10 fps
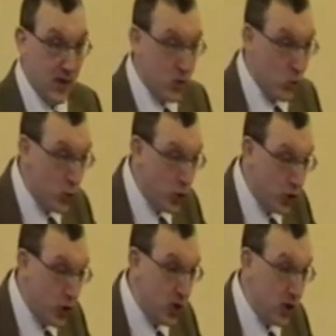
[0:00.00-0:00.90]
It's
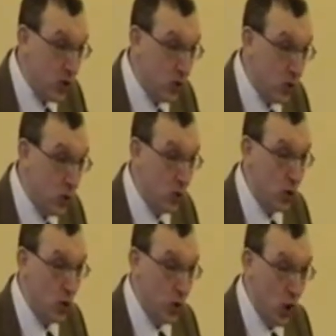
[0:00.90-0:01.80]
rooted in
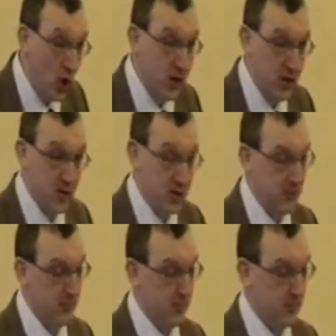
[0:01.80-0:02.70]
who God is.